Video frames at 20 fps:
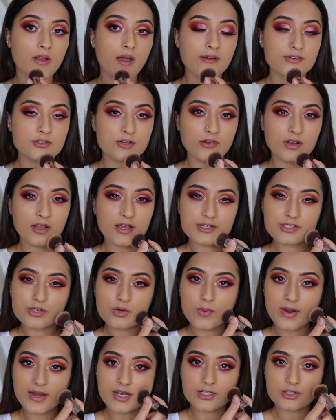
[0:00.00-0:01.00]
I don't like to
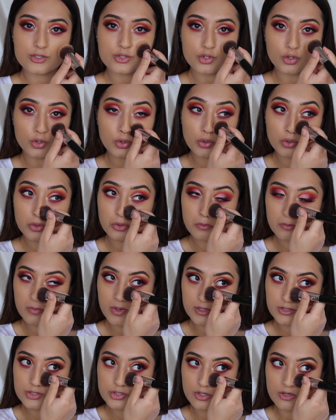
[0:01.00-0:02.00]
wear too
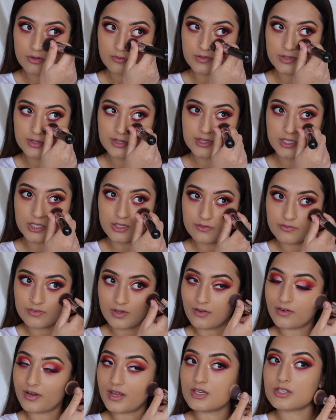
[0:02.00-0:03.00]
much of a thick
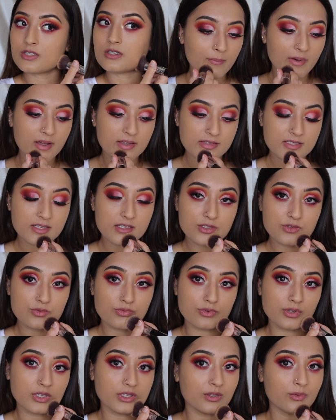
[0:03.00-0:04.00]
foundation. My skin's
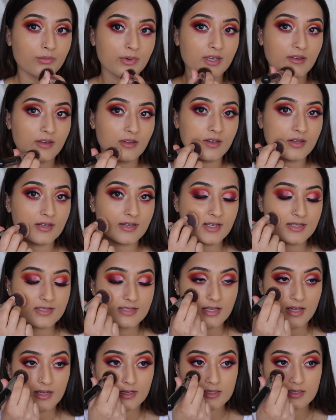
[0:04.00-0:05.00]
really weird. It's
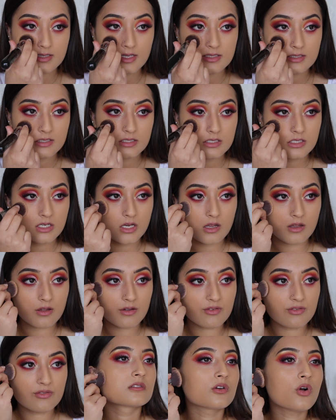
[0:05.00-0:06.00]
like
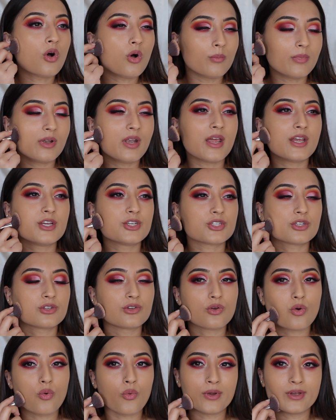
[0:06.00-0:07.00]
sensitive,
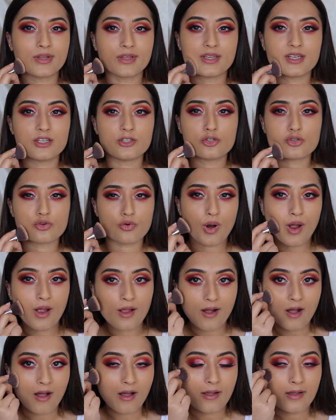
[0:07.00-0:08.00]
combination oily, dry
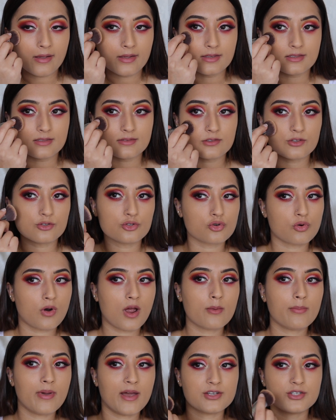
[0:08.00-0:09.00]
eyes,
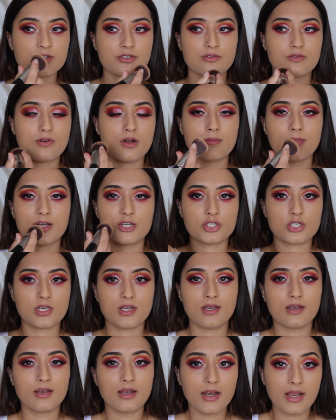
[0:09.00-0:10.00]
dry patches around my
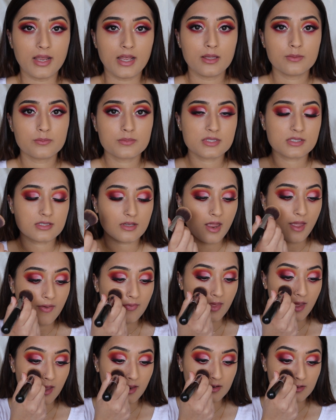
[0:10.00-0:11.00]
chin and lips, and
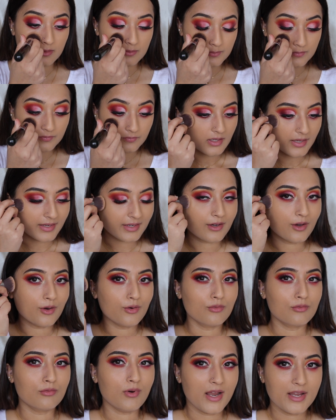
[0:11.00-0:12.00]
then like
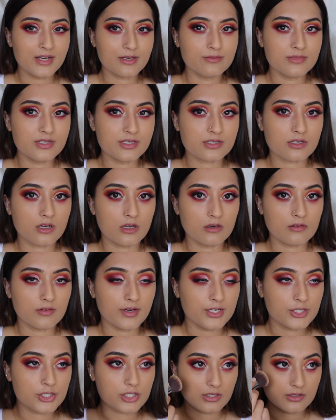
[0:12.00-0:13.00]
random
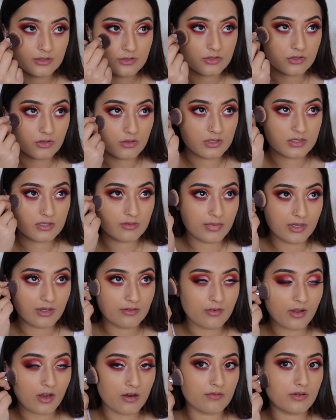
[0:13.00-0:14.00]
discoloration. So it's a bit
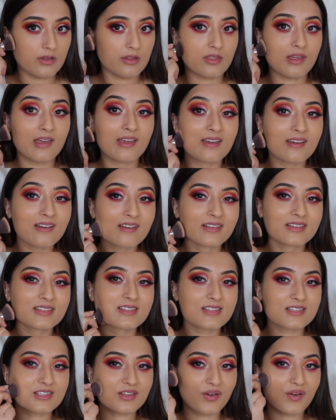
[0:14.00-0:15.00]
of everything.
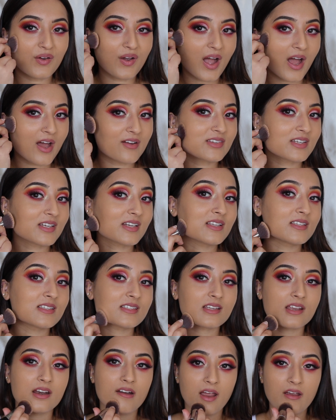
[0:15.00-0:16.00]
So I have to
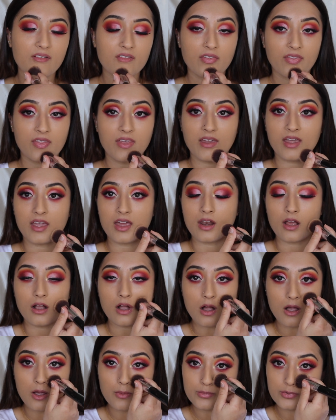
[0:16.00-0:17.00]
consider everything, and I
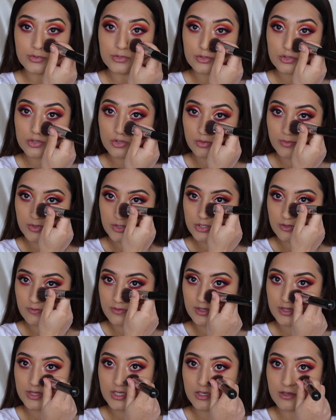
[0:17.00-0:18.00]
can't put too much of a
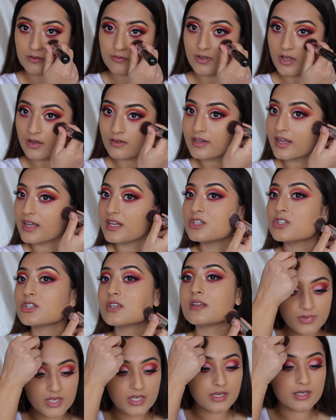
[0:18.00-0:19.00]
thick
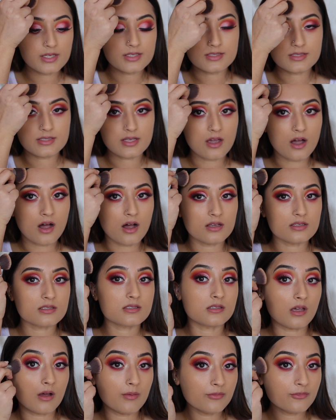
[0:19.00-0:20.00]
foundation because there are
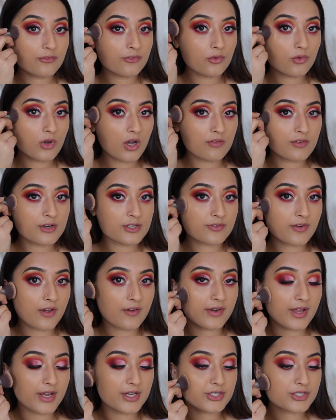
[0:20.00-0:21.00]
some full coverage
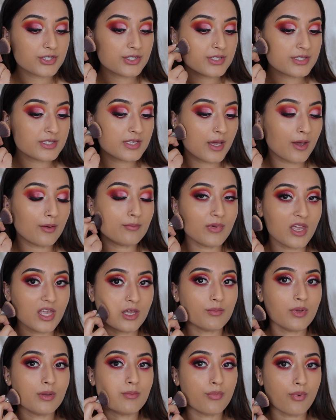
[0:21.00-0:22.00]
foundations that
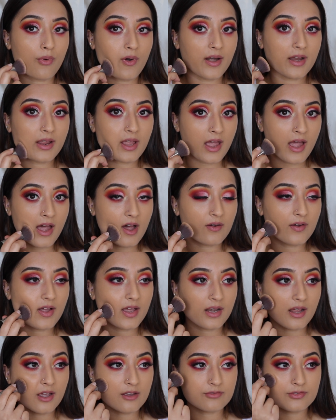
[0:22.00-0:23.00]
make me break out,
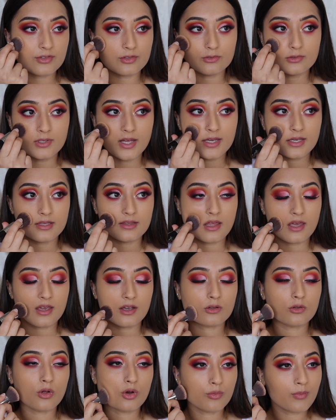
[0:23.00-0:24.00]
and I feel like they
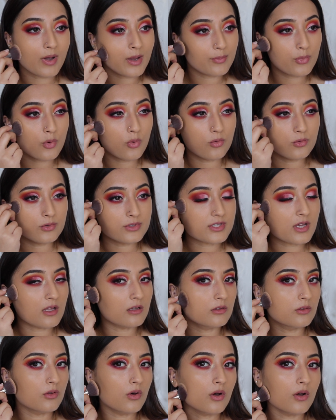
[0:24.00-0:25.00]
clog my pores a
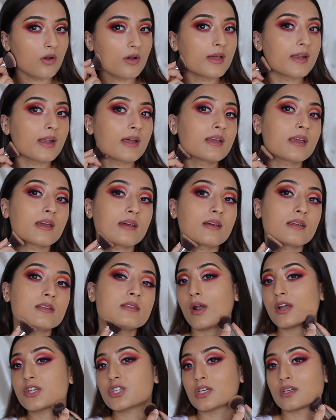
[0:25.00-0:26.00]
lot and I get
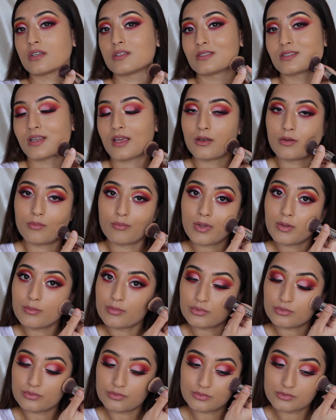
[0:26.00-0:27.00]
rashes and
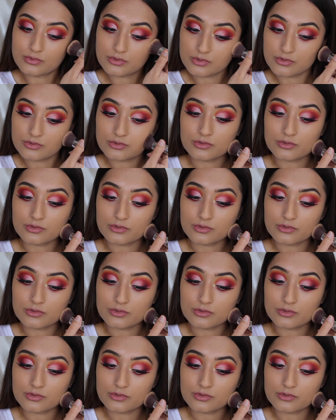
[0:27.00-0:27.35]
pimples.